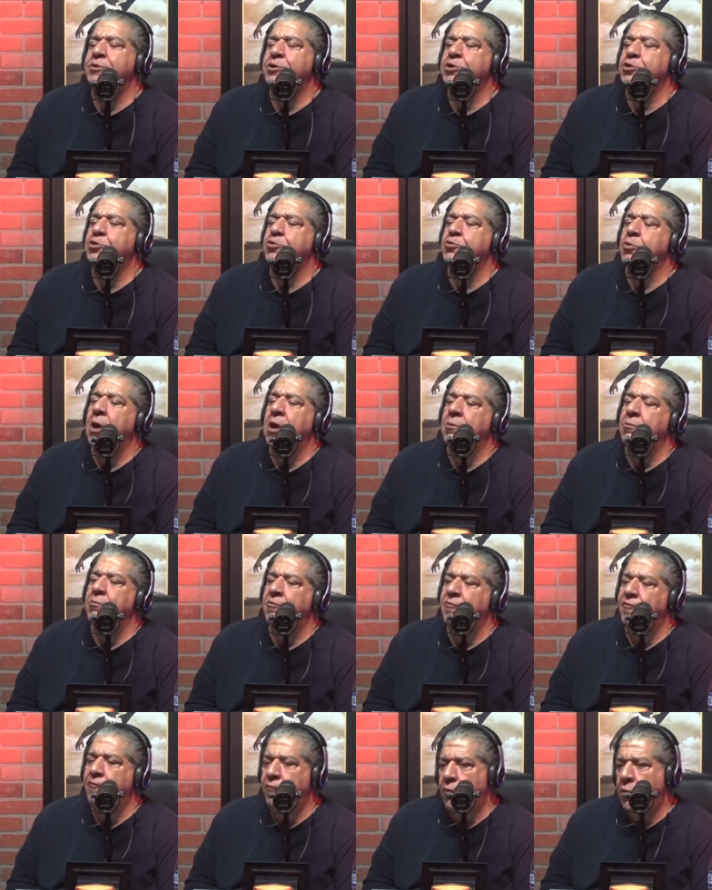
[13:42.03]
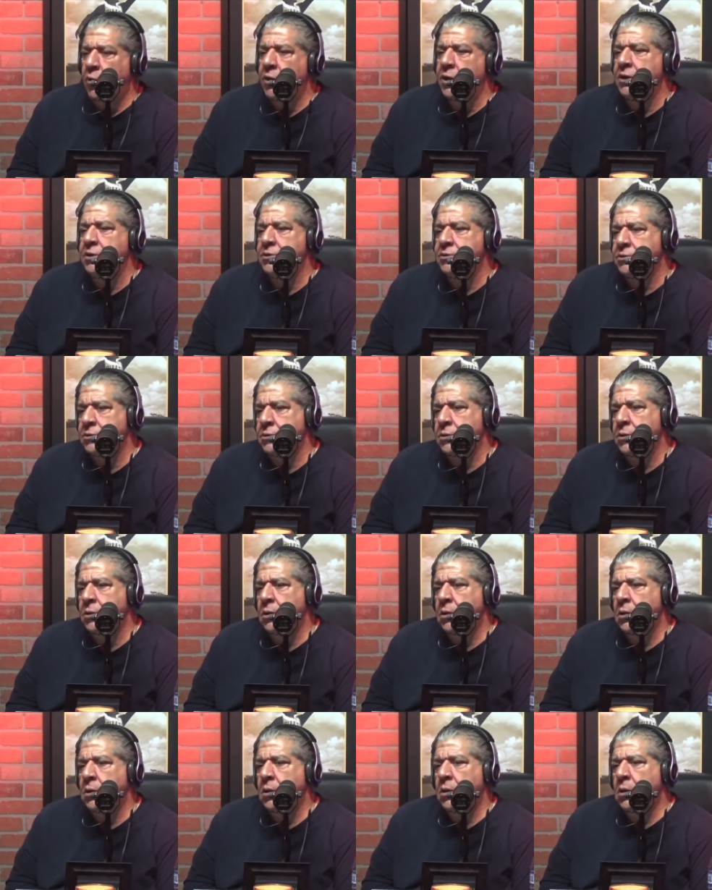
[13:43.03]
did you write before this?
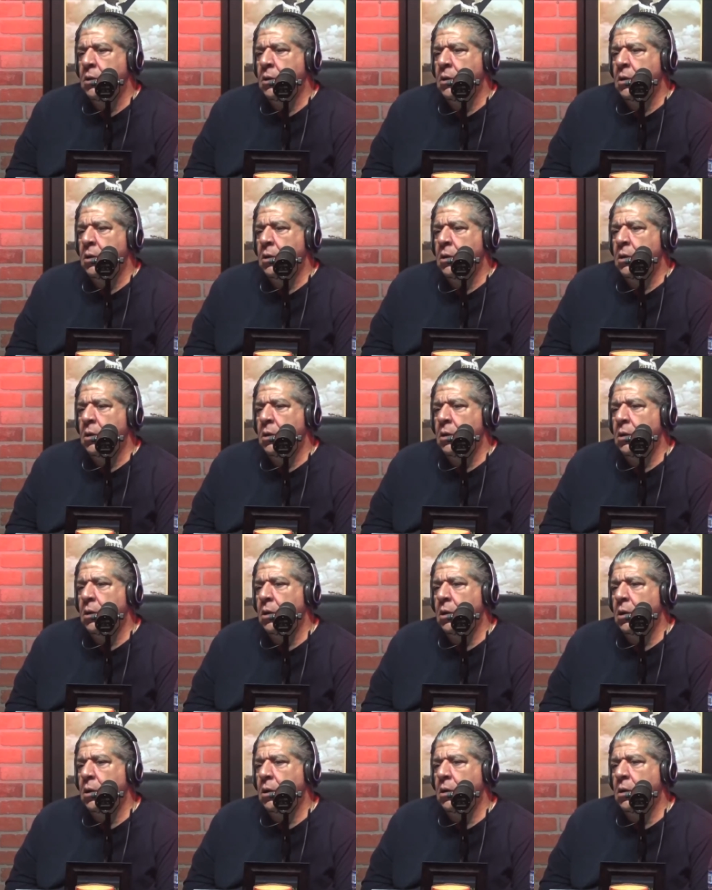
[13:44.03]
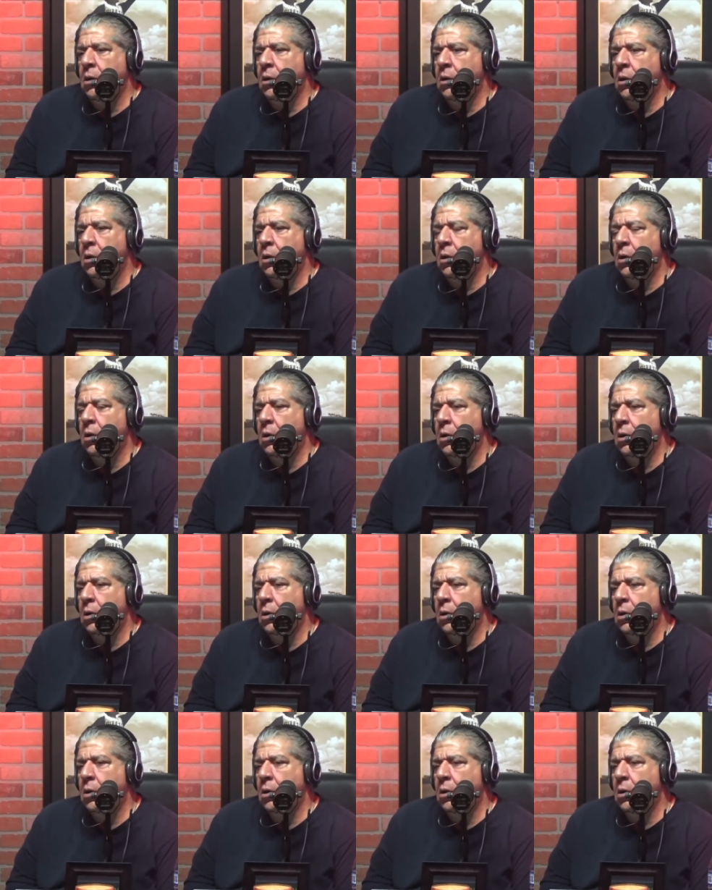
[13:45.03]
Oh, I, I had a bunch of lot